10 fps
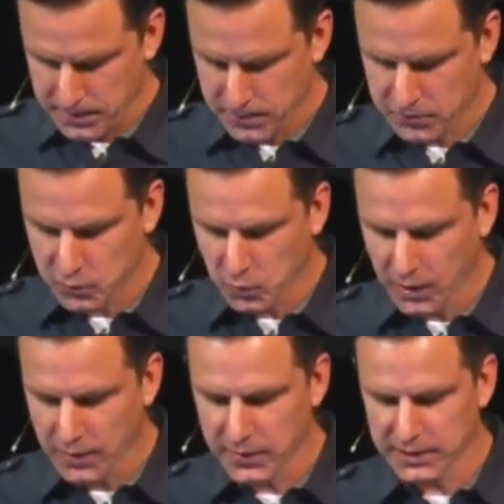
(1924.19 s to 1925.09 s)
This is
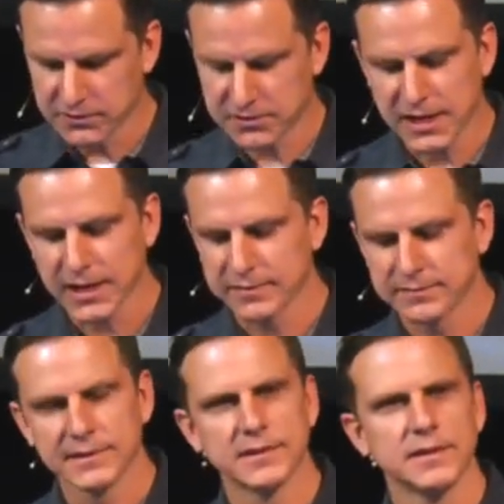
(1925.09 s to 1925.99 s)
why we can say,
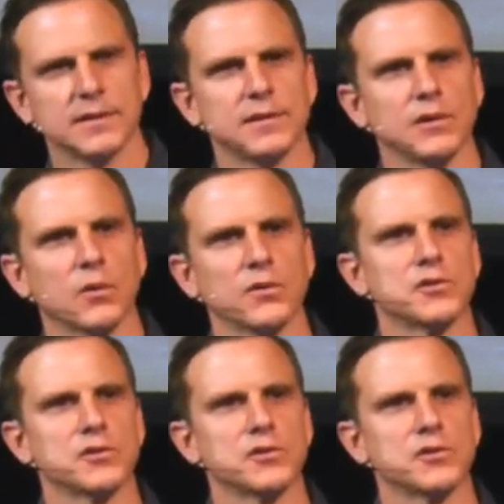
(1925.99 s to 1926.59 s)
the old